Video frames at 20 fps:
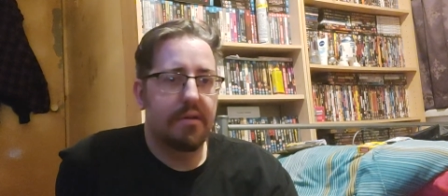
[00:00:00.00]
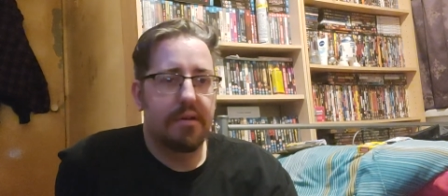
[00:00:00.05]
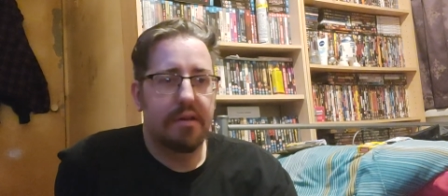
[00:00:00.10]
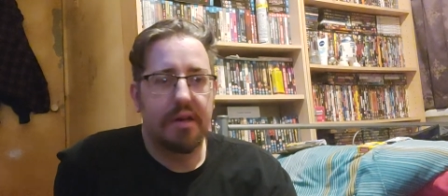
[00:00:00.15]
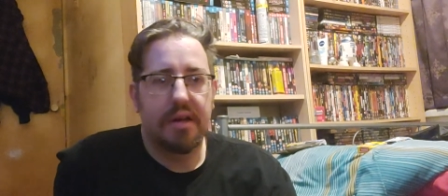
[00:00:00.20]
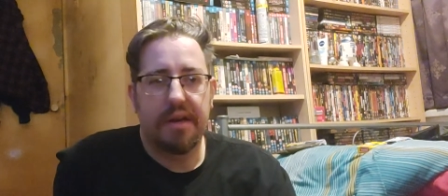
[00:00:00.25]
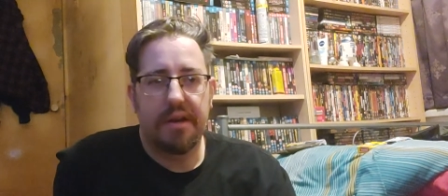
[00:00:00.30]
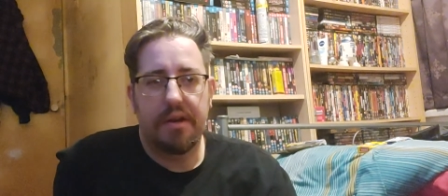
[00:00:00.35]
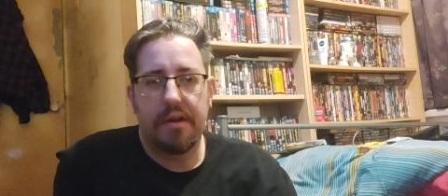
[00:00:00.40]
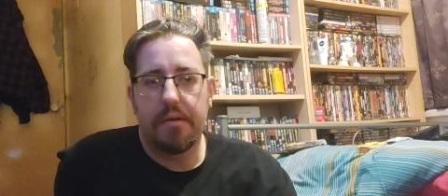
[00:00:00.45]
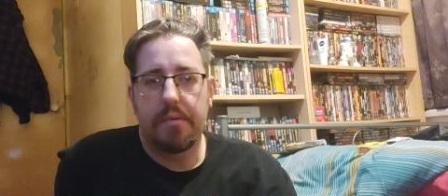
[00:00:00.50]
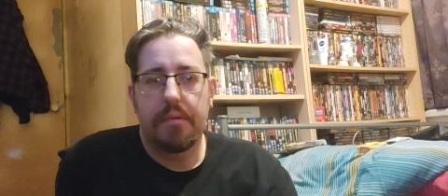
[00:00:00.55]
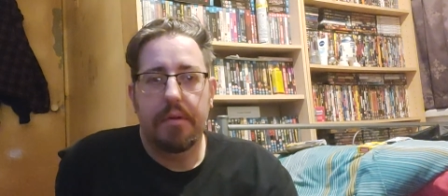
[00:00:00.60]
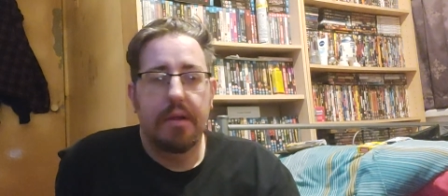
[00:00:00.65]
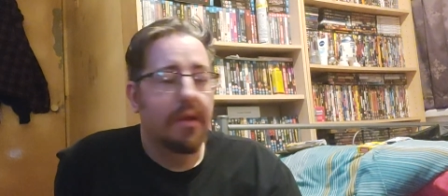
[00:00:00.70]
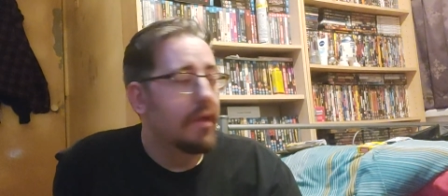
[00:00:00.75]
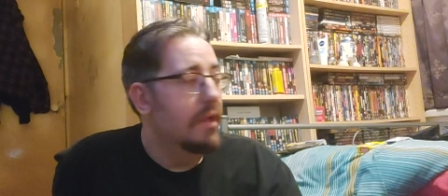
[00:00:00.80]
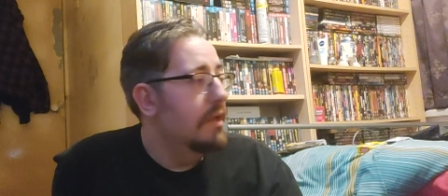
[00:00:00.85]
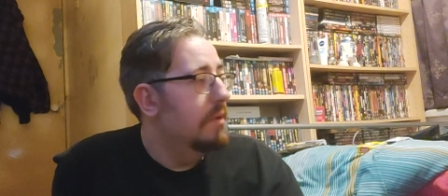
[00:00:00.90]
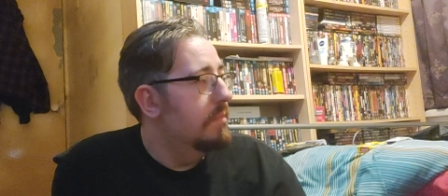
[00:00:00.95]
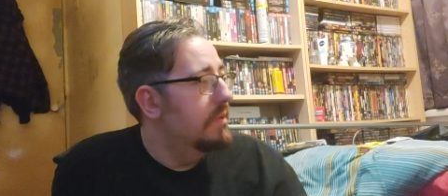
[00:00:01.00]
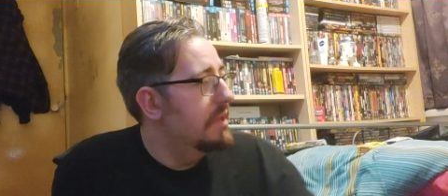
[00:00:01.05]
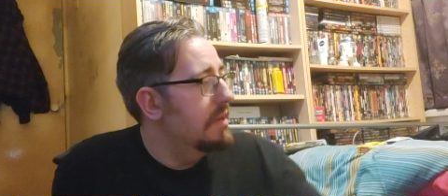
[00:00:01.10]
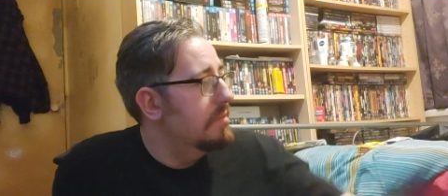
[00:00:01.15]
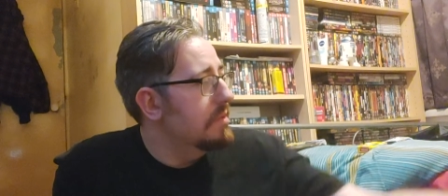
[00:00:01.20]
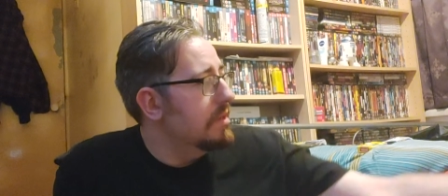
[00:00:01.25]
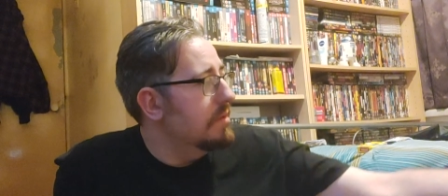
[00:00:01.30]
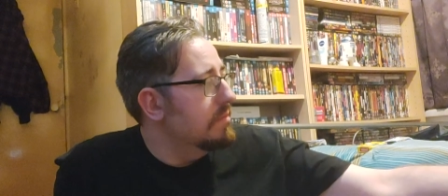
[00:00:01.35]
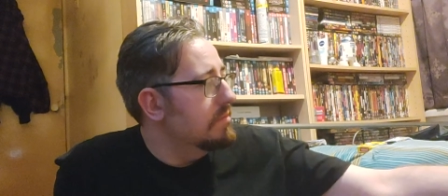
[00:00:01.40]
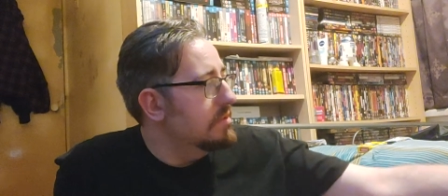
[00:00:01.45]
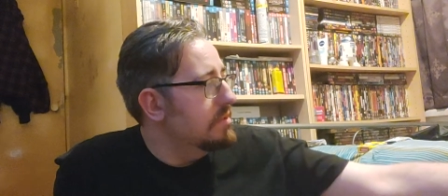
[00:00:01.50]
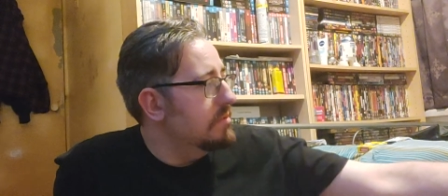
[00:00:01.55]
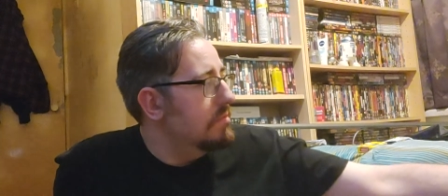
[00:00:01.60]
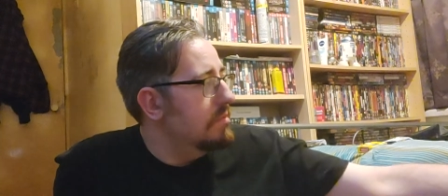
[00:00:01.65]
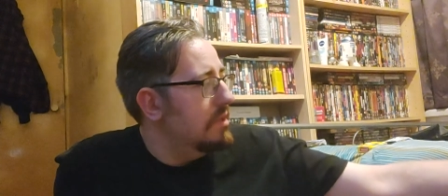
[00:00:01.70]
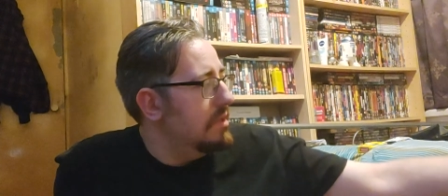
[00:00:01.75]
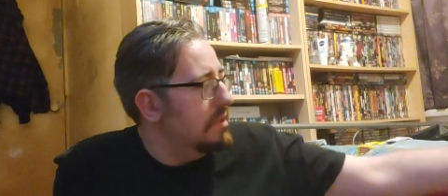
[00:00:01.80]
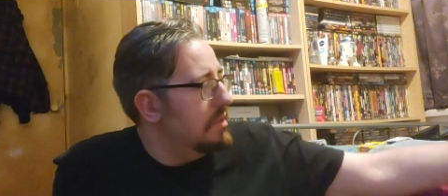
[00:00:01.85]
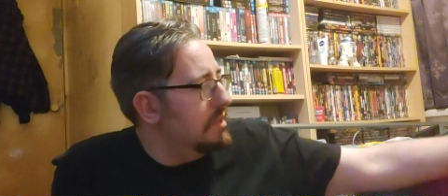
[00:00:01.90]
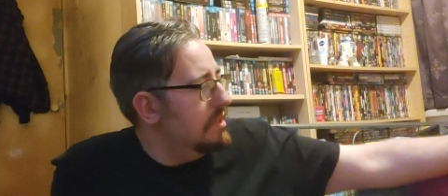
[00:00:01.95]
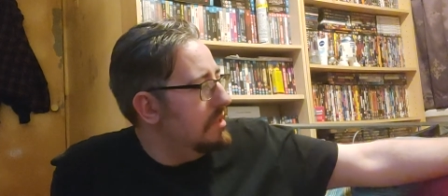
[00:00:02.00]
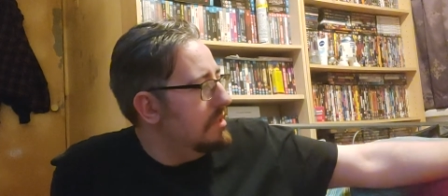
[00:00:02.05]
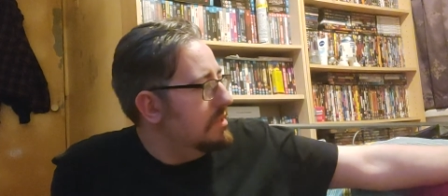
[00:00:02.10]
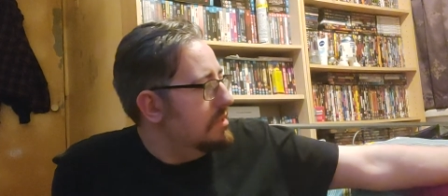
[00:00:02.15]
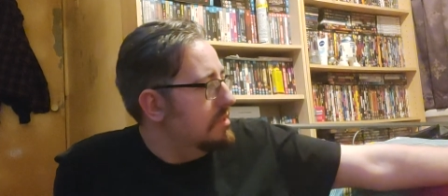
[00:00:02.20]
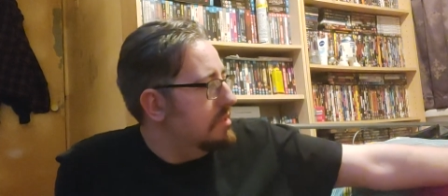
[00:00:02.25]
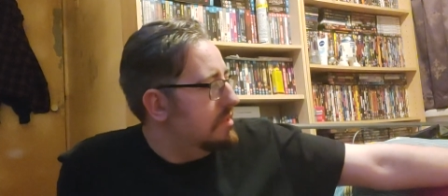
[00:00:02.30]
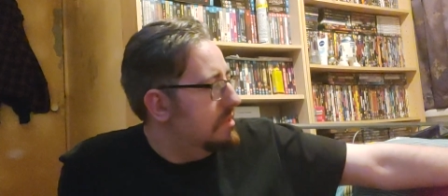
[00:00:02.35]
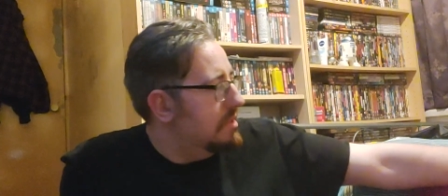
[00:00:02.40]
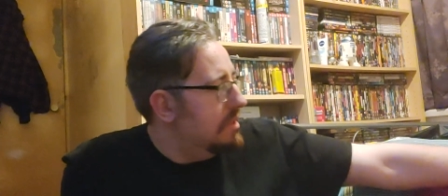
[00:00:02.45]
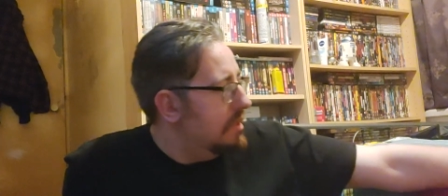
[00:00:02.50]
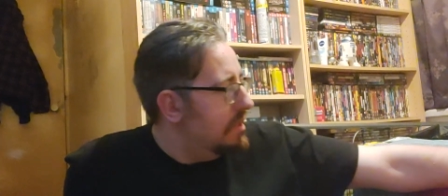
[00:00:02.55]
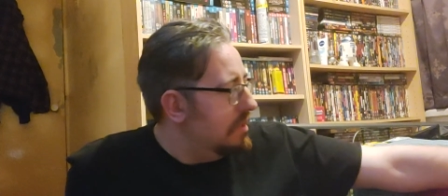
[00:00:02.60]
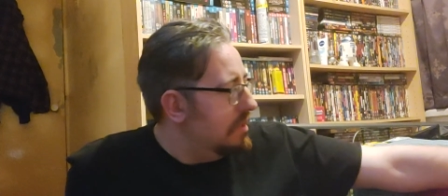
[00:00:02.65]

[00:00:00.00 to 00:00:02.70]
I don't know. But there we go. So that is